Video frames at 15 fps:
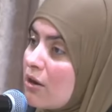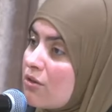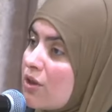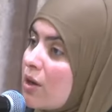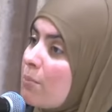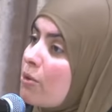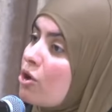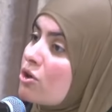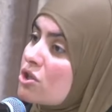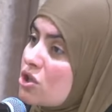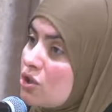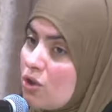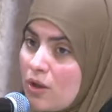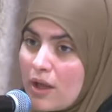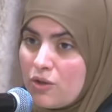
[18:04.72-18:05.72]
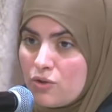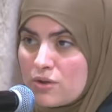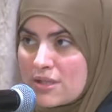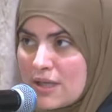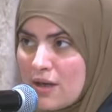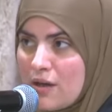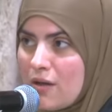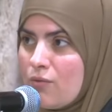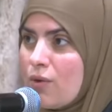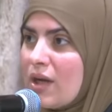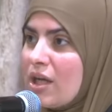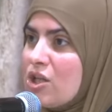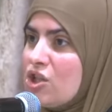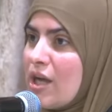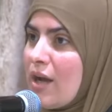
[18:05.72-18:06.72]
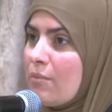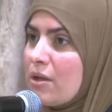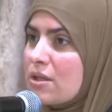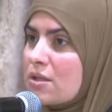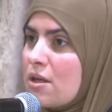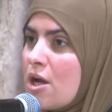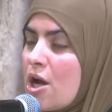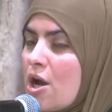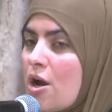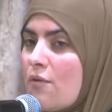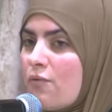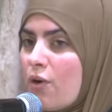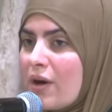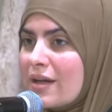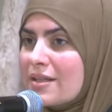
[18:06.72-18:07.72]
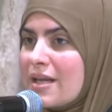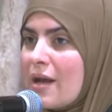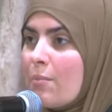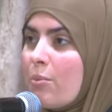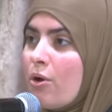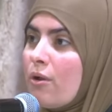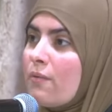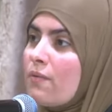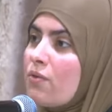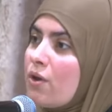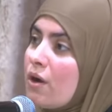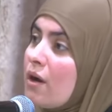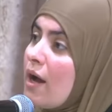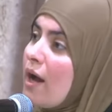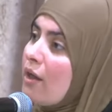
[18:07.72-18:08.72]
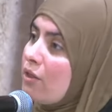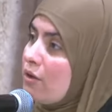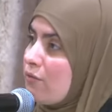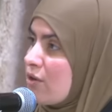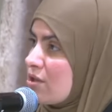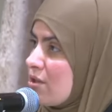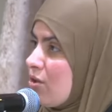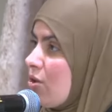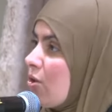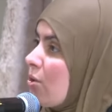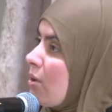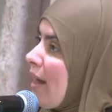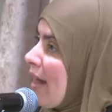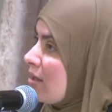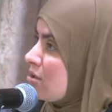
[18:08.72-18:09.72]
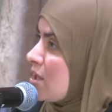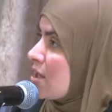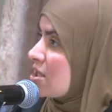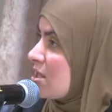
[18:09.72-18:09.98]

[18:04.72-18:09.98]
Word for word: their personal understanding of what hijab is. For example, there are other verses in the Quran talks